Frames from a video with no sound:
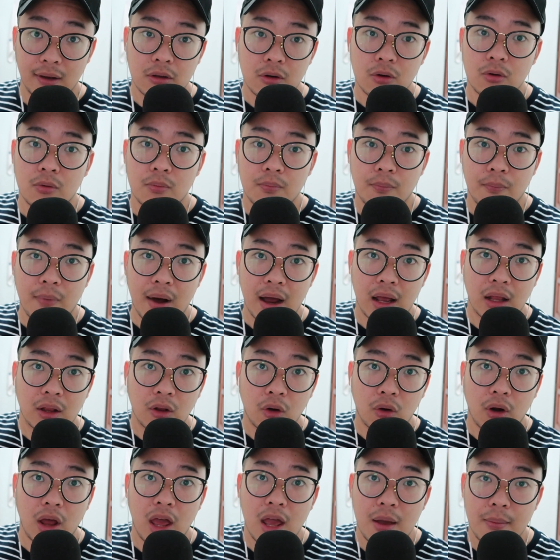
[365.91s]
You might
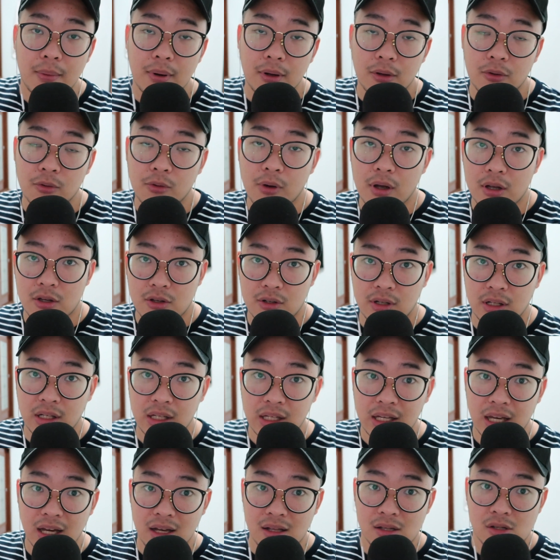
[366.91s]
not able to actually
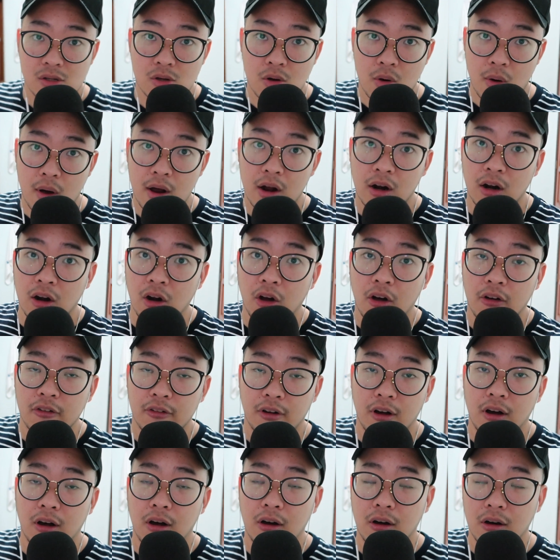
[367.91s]
gain quite a lot
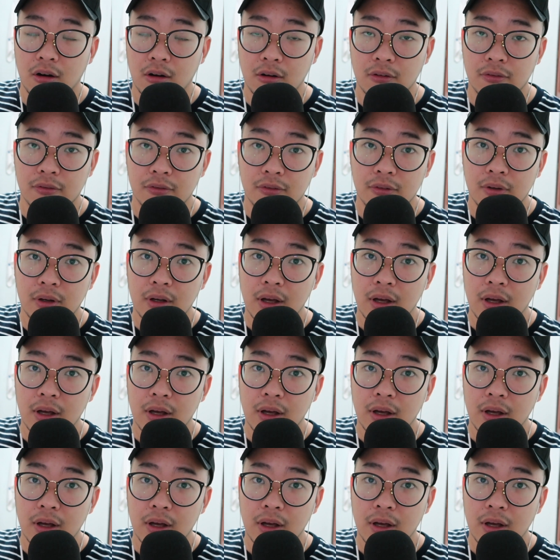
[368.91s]
of